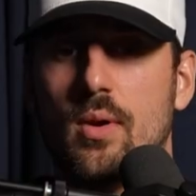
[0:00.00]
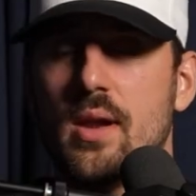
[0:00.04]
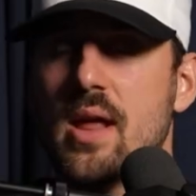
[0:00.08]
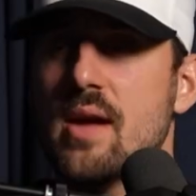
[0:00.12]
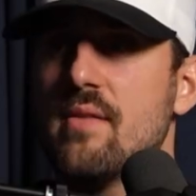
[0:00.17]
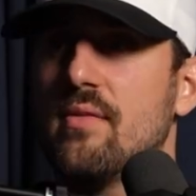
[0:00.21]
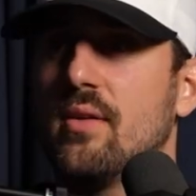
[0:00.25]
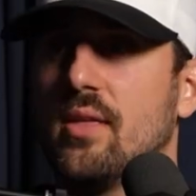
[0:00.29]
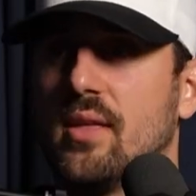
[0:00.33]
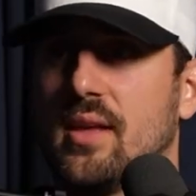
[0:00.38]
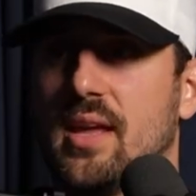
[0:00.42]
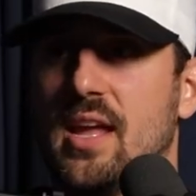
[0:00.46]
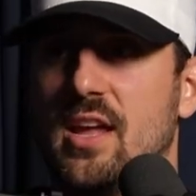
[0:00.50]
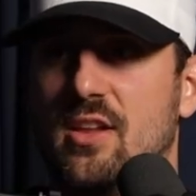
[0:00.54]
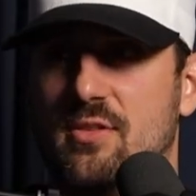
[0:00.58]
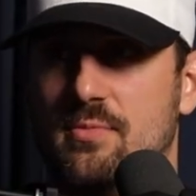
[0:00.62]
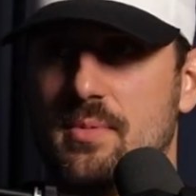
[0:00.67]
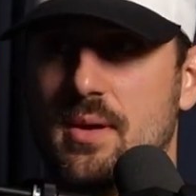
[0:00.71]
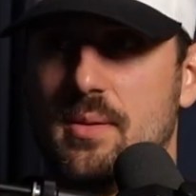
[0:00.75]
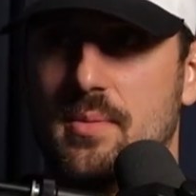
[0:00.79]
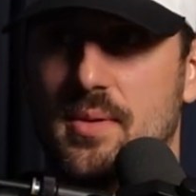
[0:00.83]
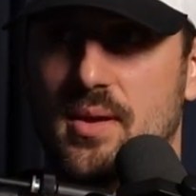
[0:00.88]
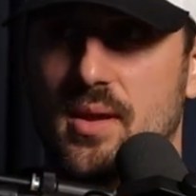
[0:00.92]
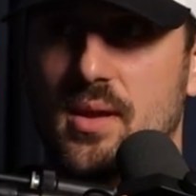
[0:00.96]
whatever the
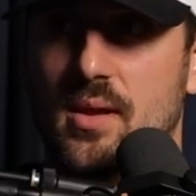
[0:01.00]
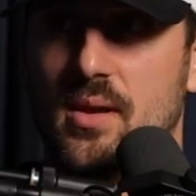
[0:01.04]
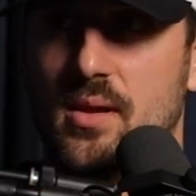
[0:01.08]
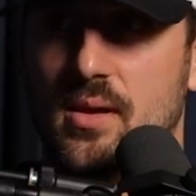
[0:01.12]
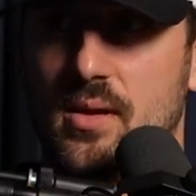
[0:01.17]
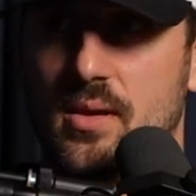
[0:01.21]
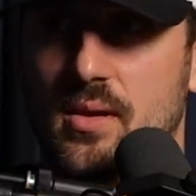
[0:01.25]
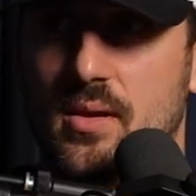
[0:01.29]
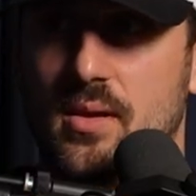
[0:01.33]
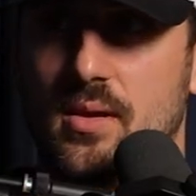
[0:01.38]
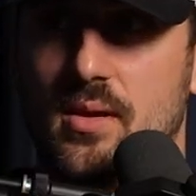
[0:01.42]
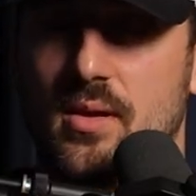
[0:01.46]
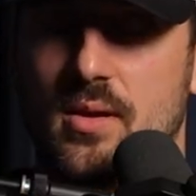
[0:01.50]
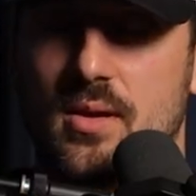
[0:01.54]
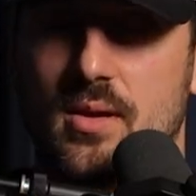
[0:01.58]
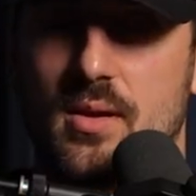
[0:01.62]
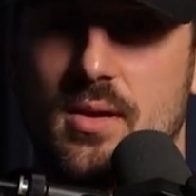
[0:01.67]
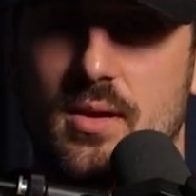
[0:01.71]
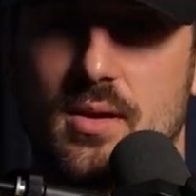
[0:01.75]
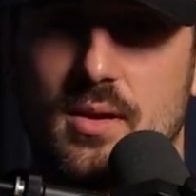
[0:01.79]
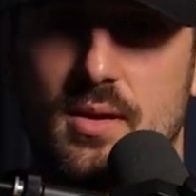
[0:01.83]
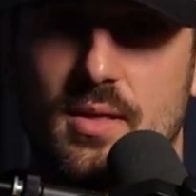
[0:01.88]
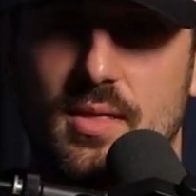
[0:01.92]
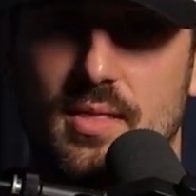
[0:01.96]
case may be,
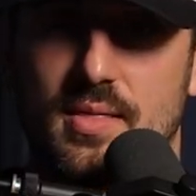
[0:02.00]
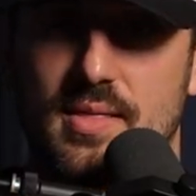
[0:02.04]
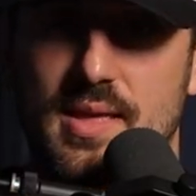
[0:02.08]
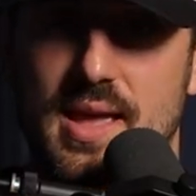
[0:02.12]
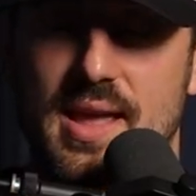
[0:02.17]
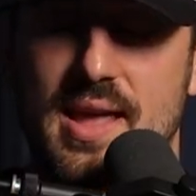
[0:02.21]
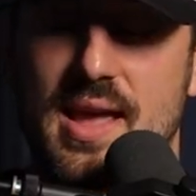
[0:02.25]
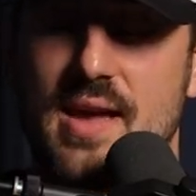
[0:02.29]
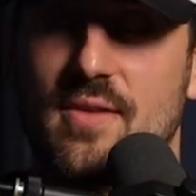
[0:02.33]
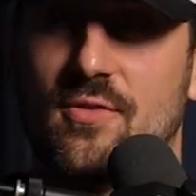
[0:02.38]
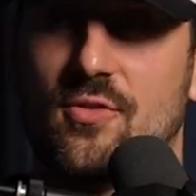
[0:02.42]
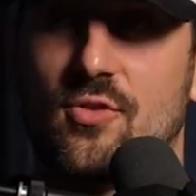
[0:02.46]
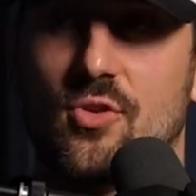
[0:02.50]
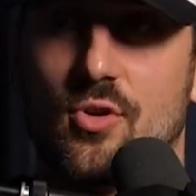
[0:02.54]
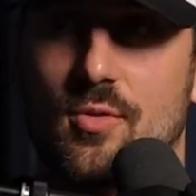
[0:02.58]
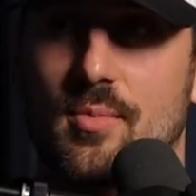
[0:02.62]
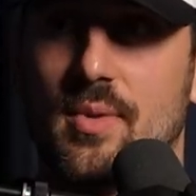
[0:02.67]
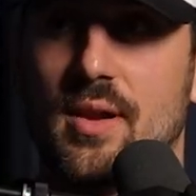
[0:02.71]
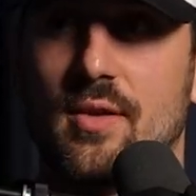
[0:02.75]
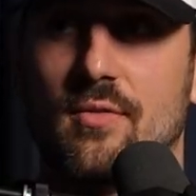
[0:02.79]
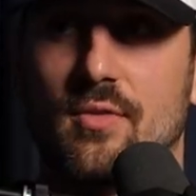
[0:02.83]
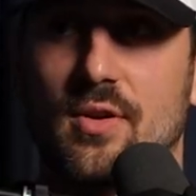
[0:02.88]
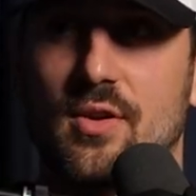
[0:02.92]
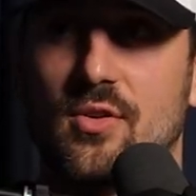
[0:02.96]
they have
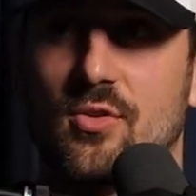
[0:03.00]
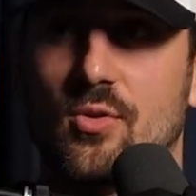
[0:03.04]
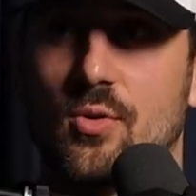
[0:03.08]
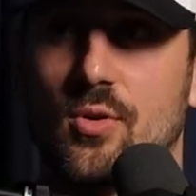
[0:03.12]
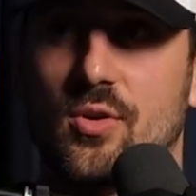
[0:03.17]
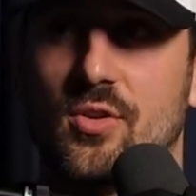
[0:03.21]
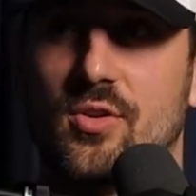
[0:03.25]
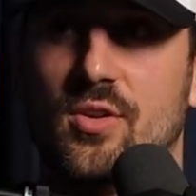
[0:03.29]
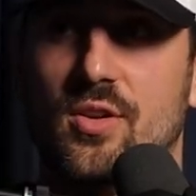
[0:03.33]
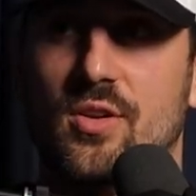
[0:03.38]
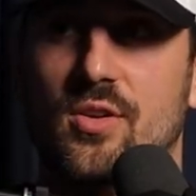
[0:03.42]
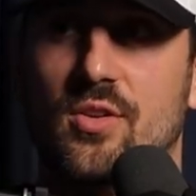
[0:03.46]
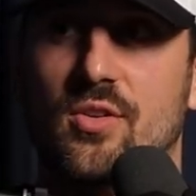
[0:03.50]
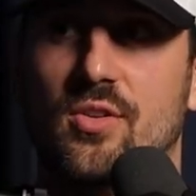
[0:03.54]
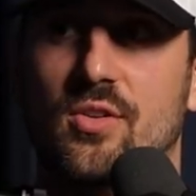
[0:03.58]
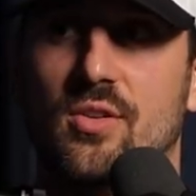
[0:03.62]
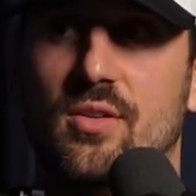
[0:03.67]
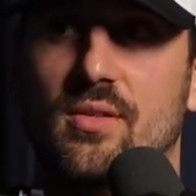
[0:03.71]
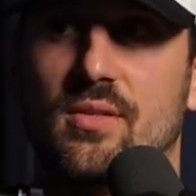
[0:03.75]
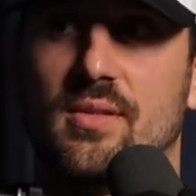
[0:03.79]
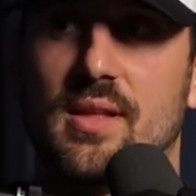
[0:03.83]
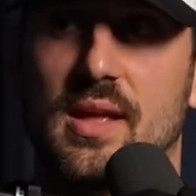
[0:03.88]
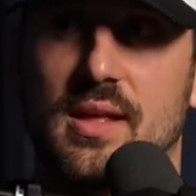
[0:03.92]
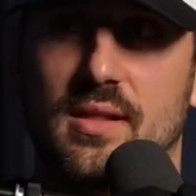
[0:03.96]
so many
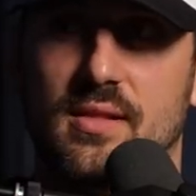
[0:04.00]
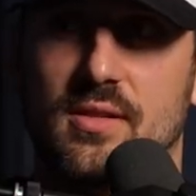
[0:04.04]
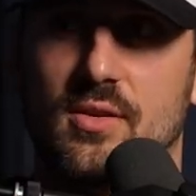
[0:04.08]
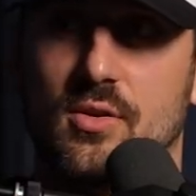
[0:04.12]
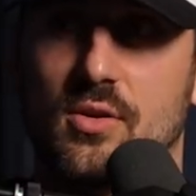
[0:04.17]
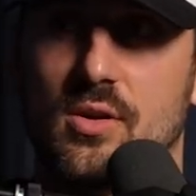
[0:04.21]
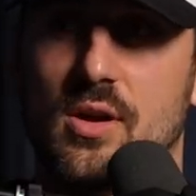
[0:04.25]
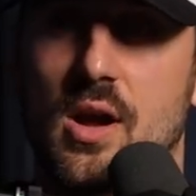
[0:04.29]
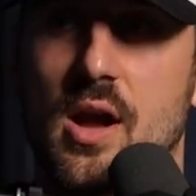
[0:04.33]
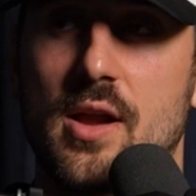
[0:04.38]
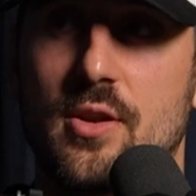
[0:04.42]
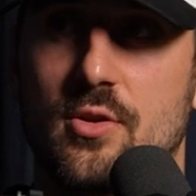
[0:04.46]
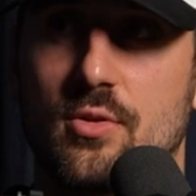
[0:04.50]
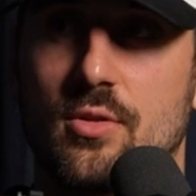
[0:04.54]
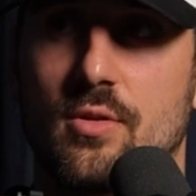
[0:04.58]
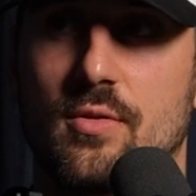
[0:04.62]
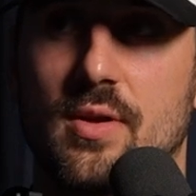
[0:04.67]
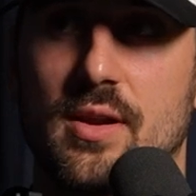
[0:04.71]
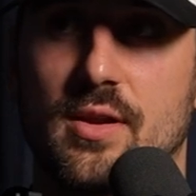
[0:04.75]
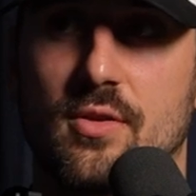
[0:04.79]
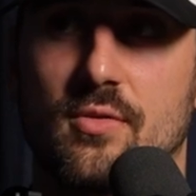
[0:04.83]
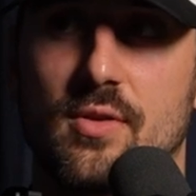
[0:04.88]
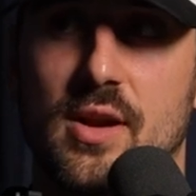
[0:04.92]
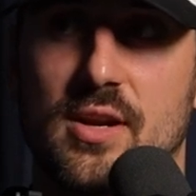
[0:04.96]
resources that they'll guide you
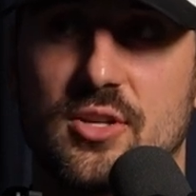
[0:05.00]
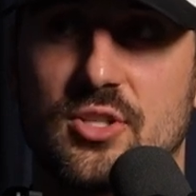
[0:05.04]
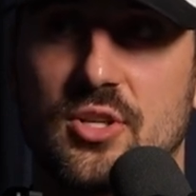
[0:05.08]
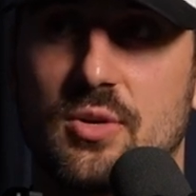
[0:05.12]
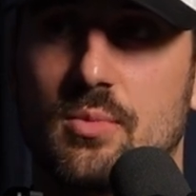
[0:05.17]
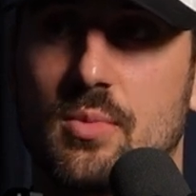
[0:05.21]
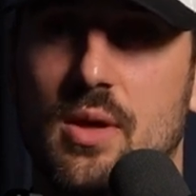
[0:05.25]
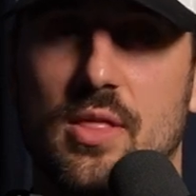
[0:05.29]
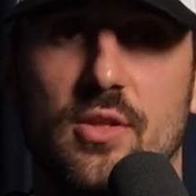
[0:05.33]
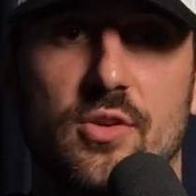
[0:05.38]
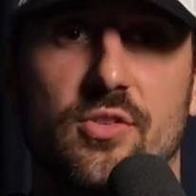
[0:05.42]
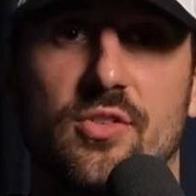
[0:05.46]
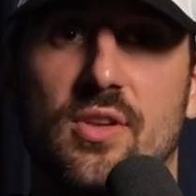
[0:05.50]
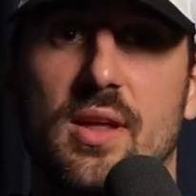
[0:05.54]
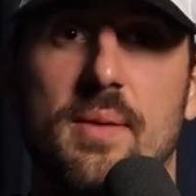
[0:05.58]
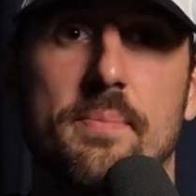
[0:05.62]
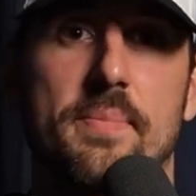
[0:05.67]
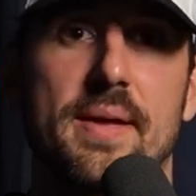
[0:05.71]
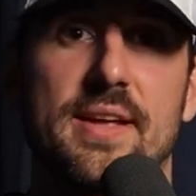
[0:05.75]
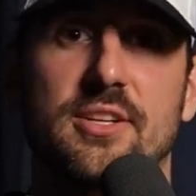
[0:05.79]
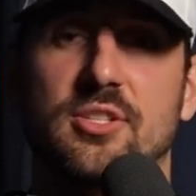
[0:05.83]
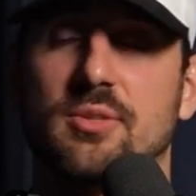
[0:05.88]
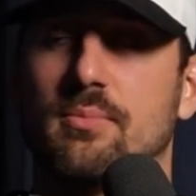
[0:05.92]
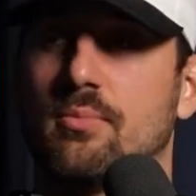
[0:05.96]
in the right direction, whether it's
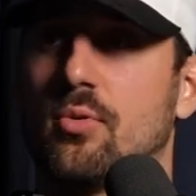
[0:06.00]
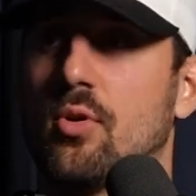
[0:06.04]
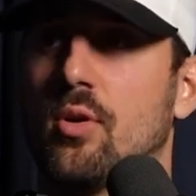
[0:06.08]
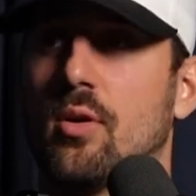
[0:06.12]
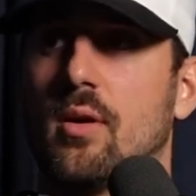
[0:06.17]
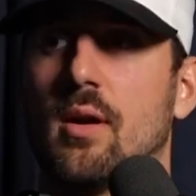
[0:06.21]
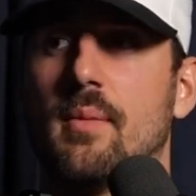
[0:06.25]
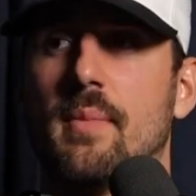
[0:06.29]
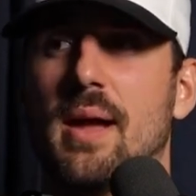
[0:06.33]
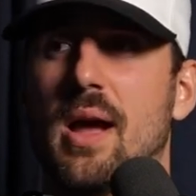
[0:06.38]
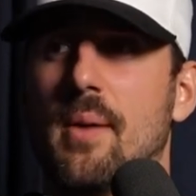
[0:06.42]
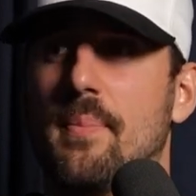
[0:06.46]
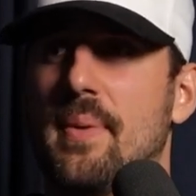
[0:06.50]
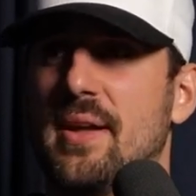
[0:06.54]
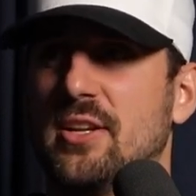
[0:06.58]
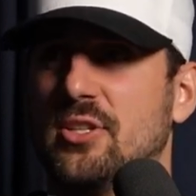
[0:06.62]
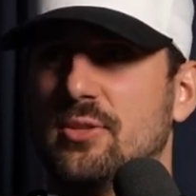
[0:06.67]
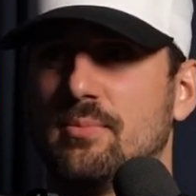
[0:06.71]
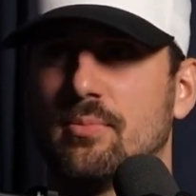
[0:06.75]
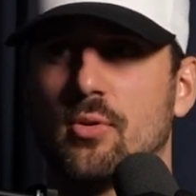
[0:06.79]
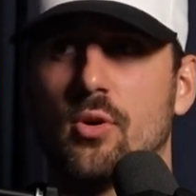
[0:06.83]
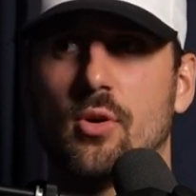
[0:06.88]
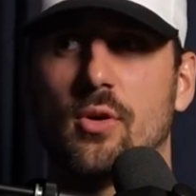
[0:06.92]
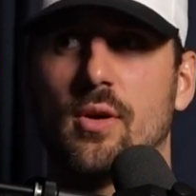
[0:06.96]
inpatient program,
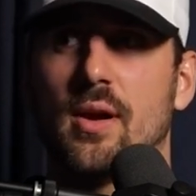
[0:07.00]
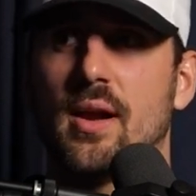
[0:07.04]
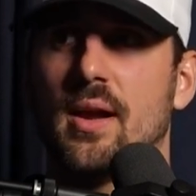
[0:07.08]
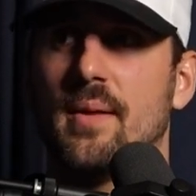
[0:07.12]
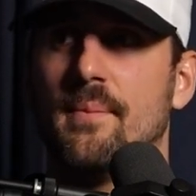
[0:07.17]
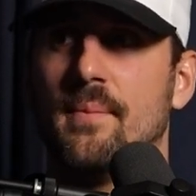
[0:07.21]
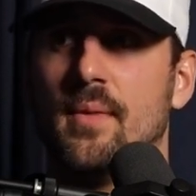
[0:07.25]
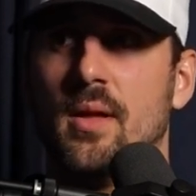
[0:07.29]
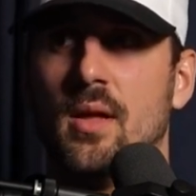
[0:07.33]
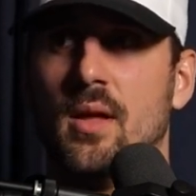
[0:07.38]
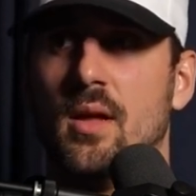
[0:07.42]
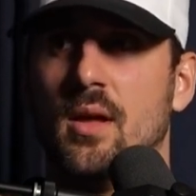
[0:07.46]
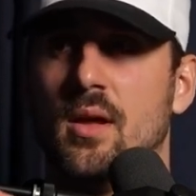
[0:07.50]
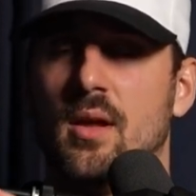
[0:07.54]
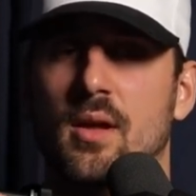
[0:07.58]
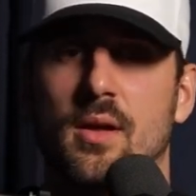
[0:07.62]
outpatient program,